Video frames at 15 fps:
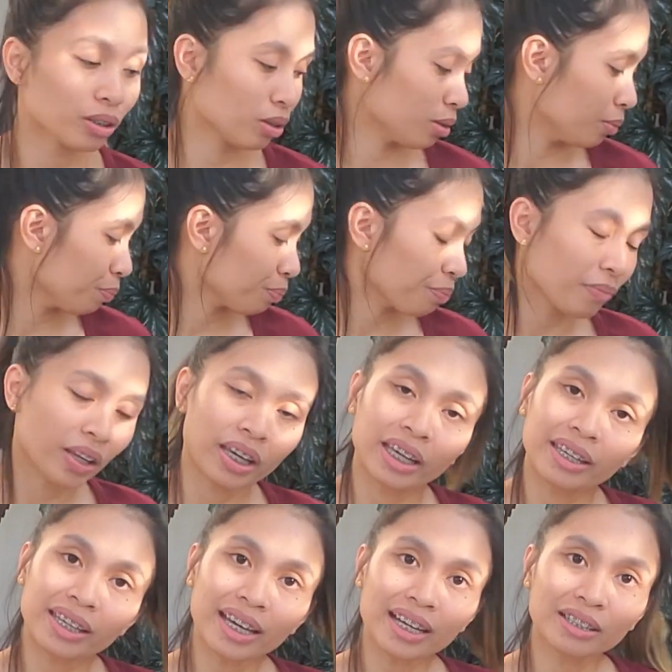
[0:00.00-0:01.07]
So
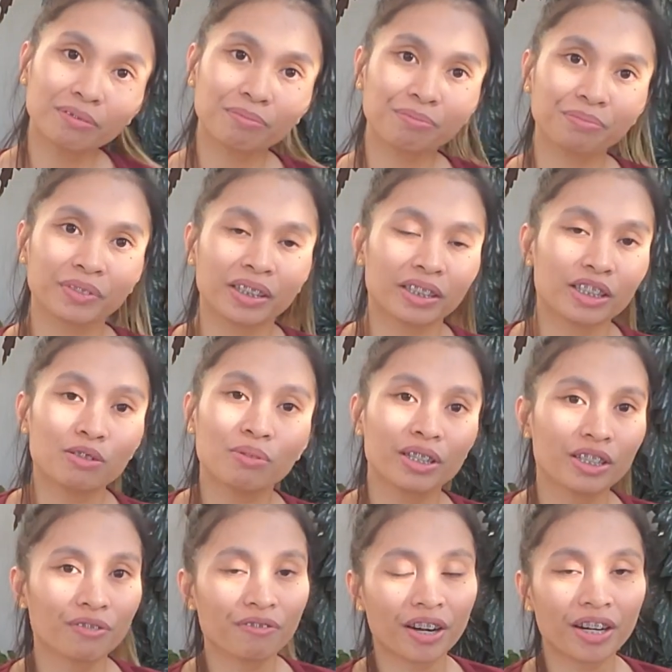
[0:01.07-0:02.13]
yeah, this one
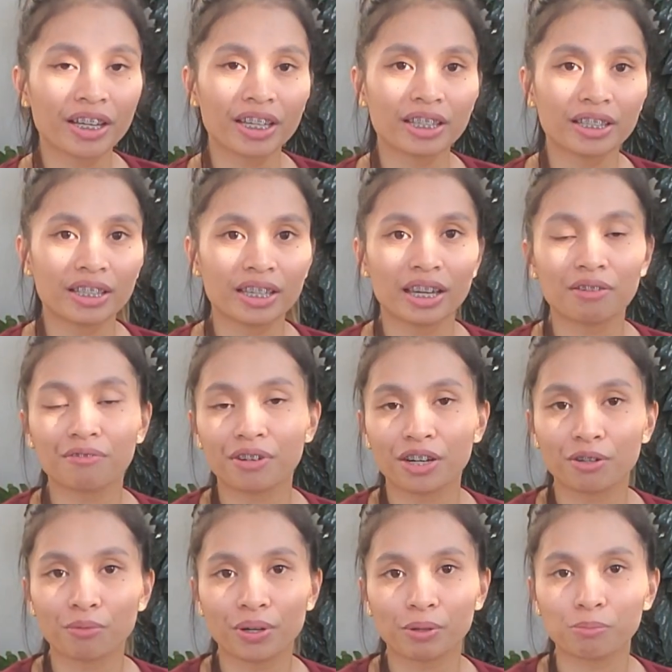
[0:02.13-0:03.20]
is very easy and
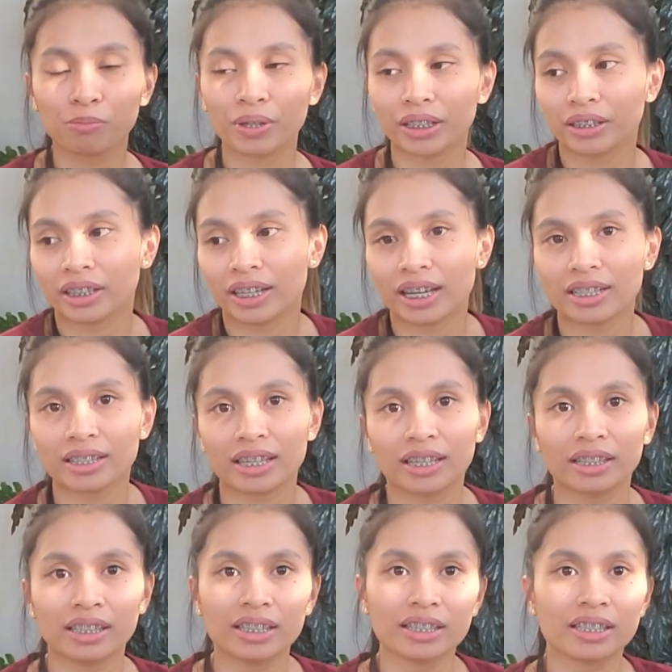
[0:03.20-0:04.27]
very well maintained,
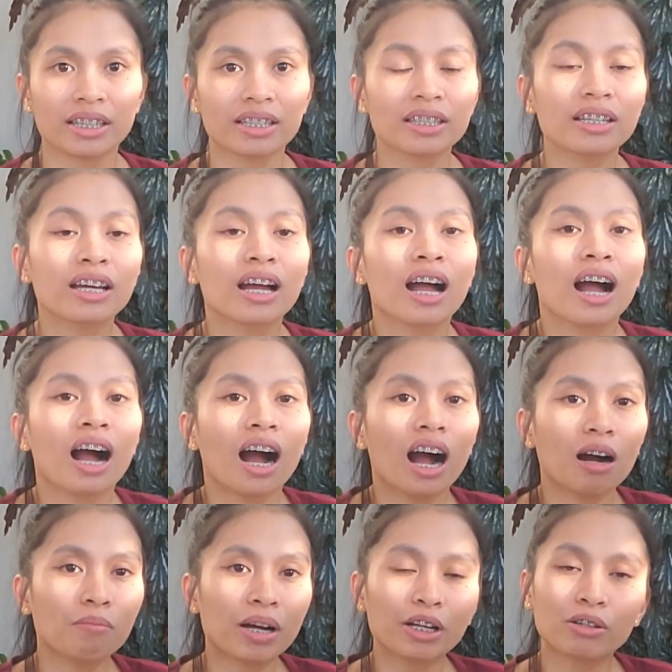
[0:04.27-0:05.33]
and this is
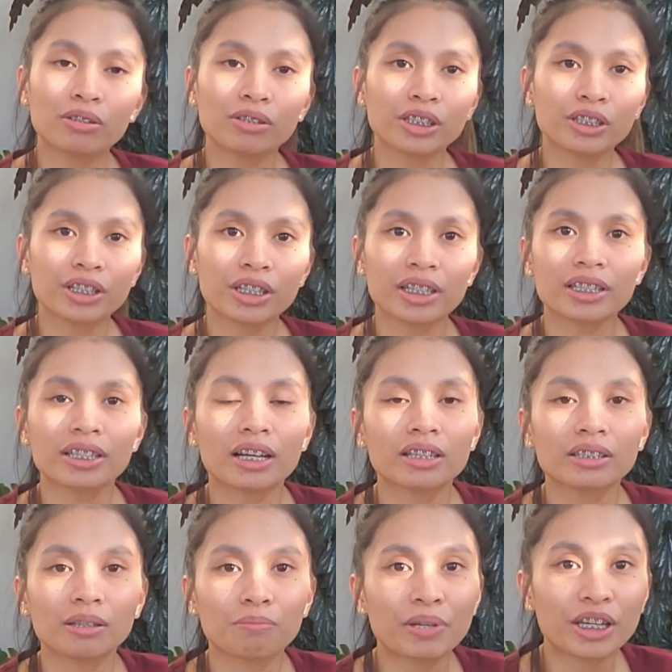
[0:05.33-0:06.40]
I consider this
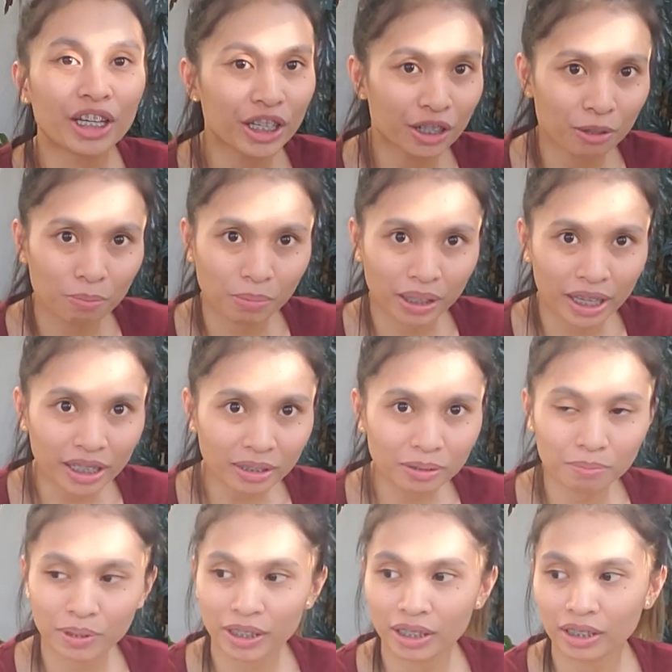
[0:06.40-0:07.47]
as a beginner
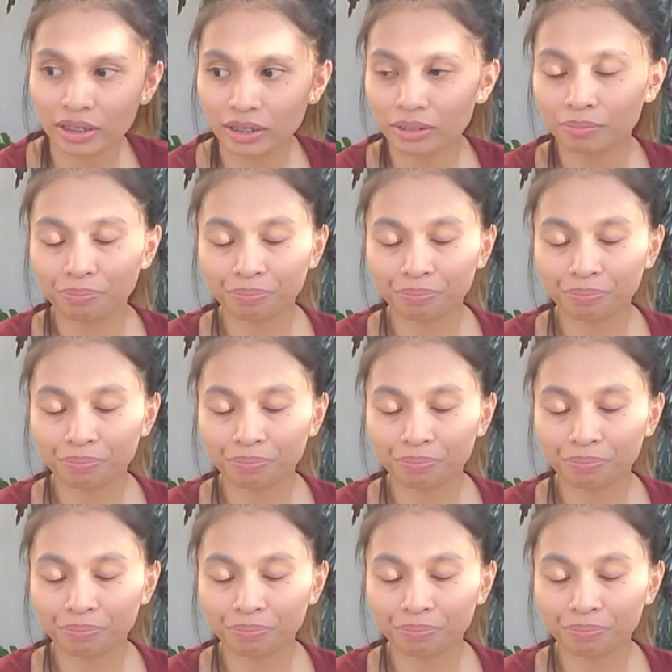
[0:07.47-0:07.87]
plant because